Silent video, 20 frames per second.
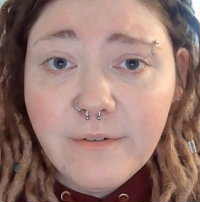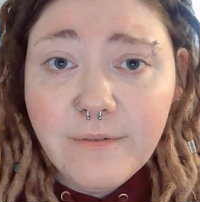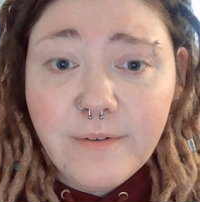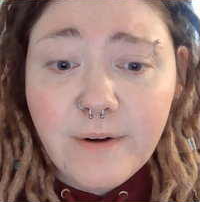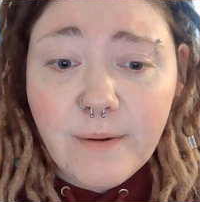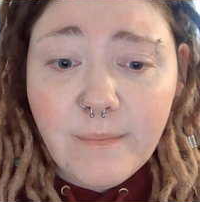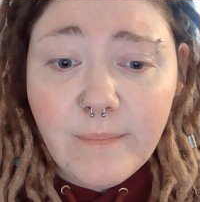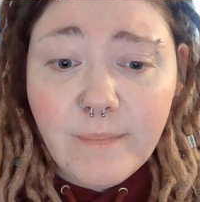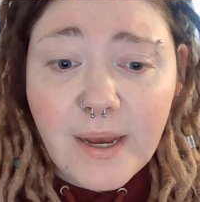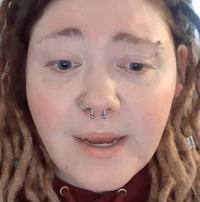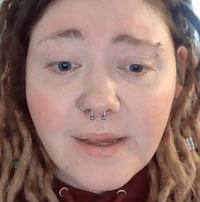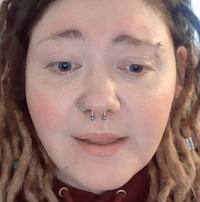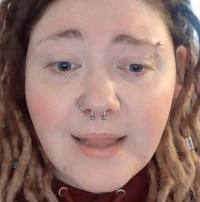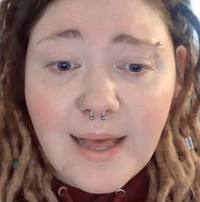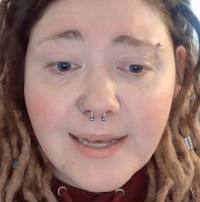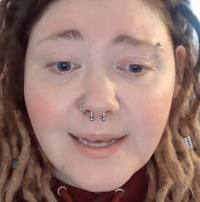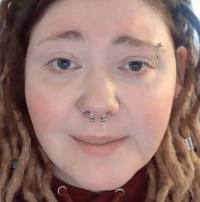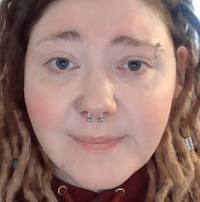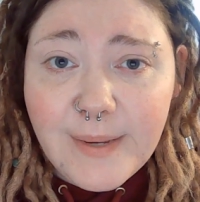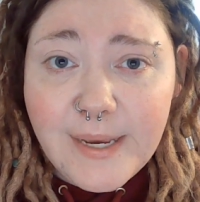from my
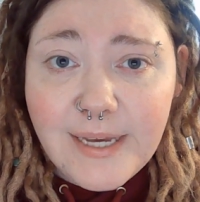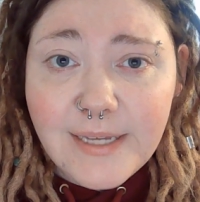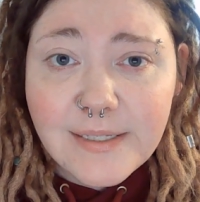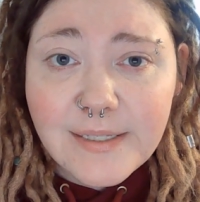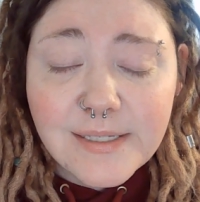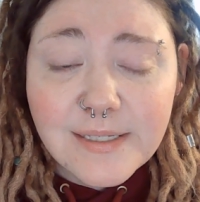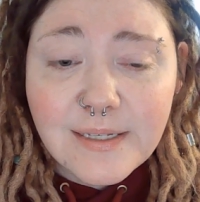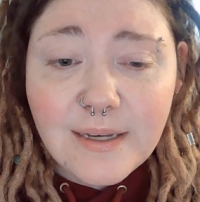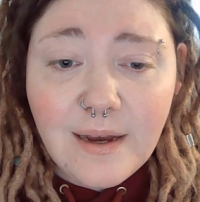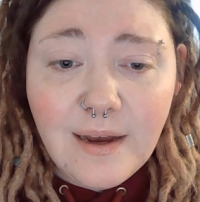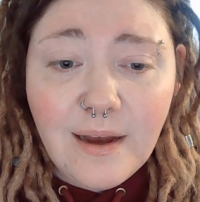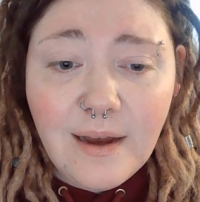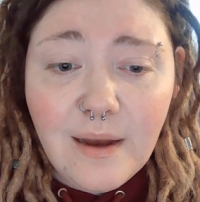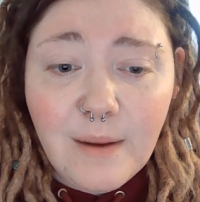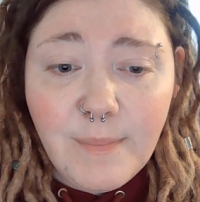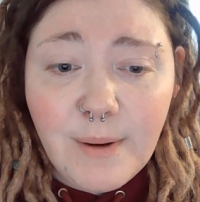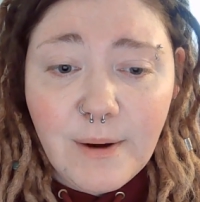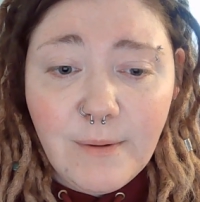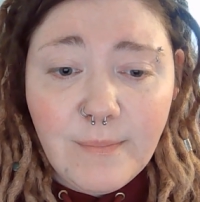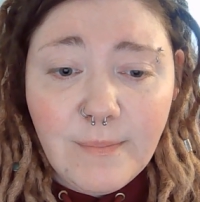classmates
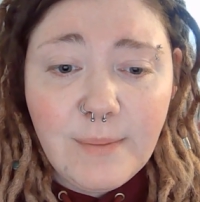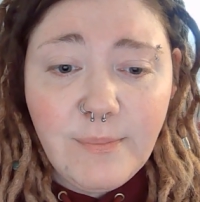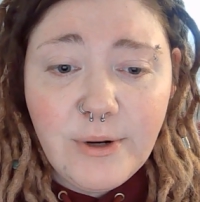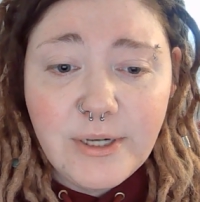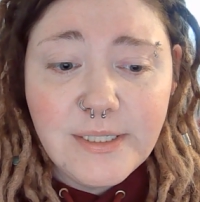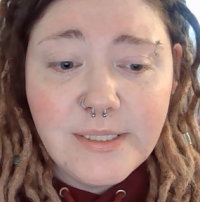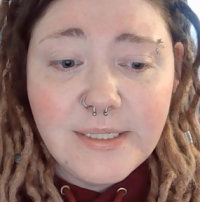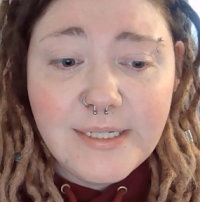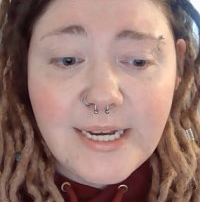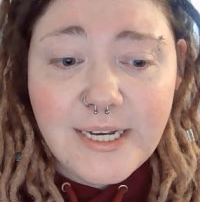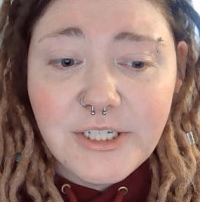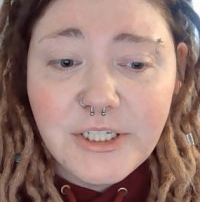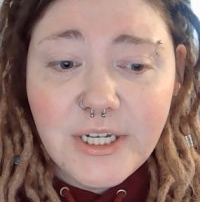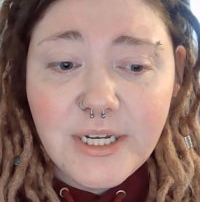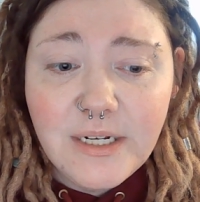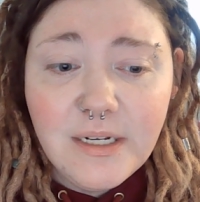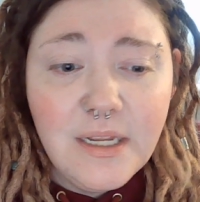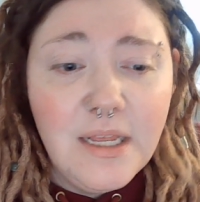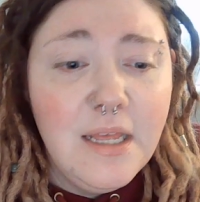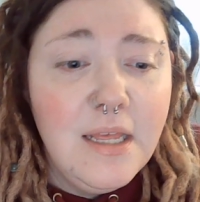about my
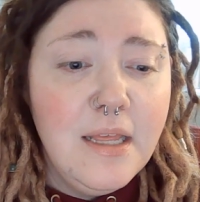presentation.